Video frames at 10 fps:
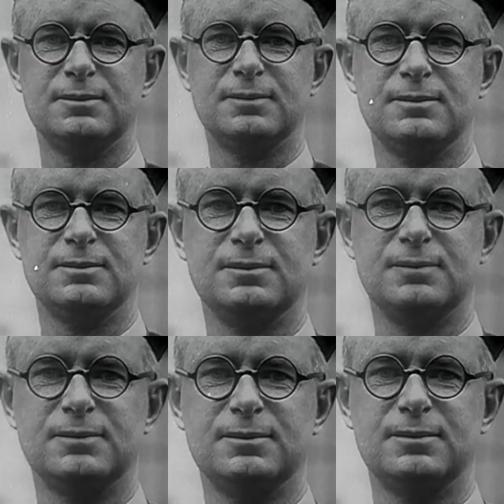
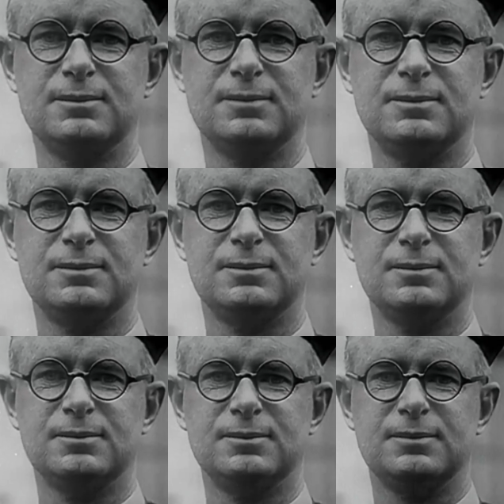
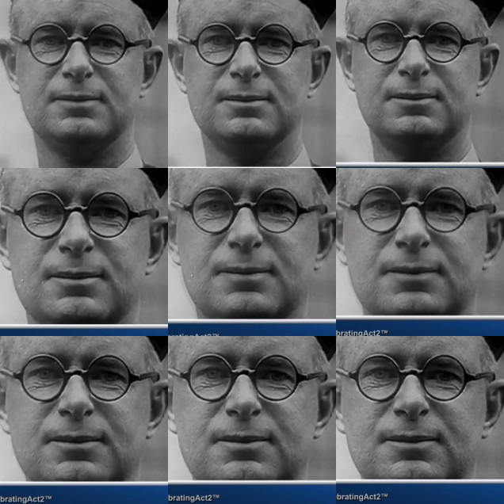
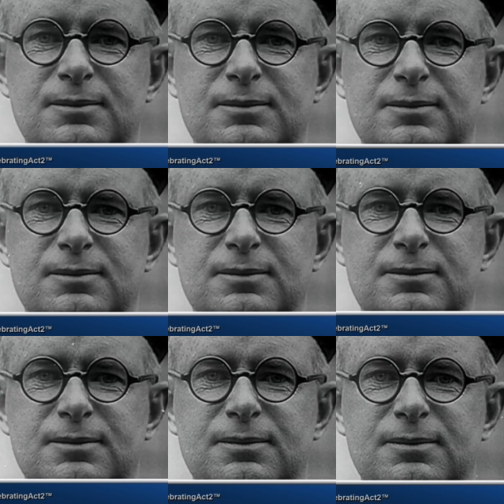
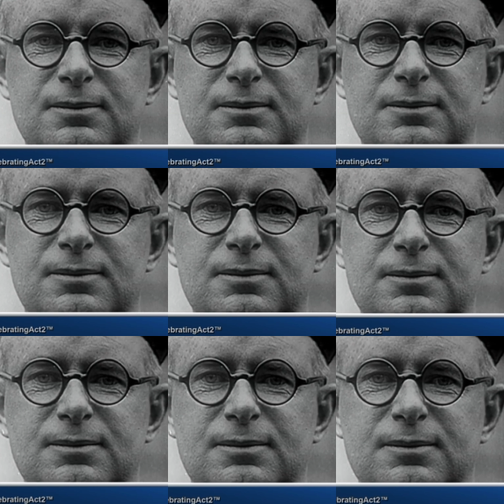
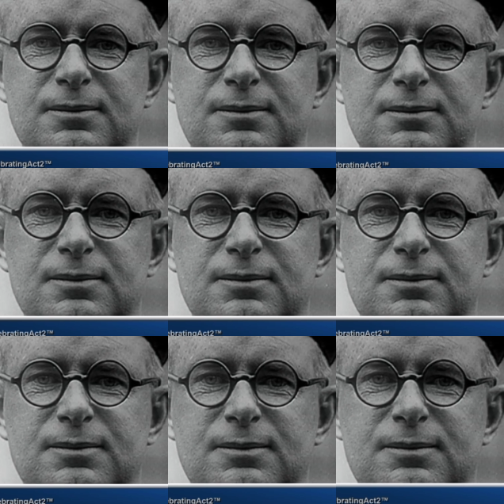
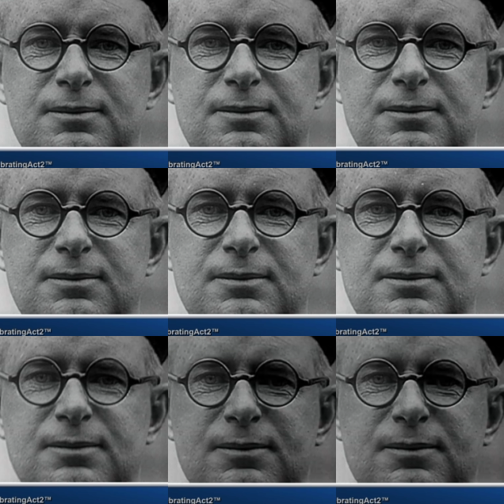No words are spoken by the person on screen.